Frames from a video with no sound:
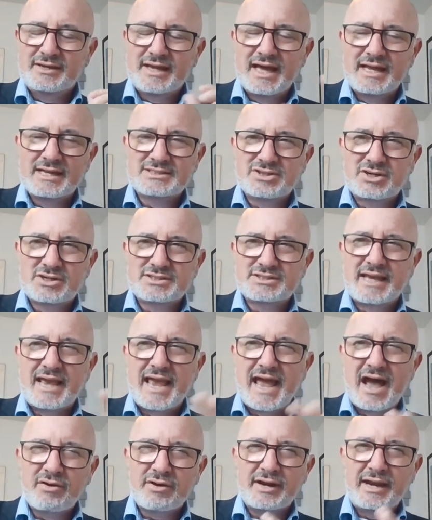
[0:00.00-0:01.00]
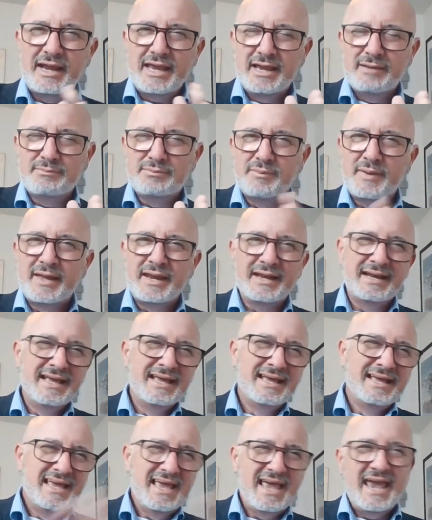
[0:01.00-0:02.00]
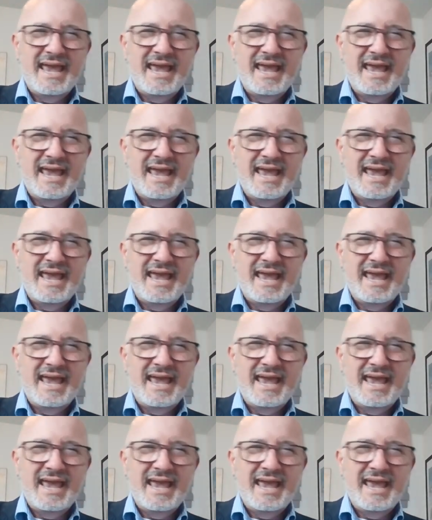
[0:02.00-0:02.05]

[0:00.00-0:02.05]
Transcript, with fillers: and you got to start to say, how can I implement it?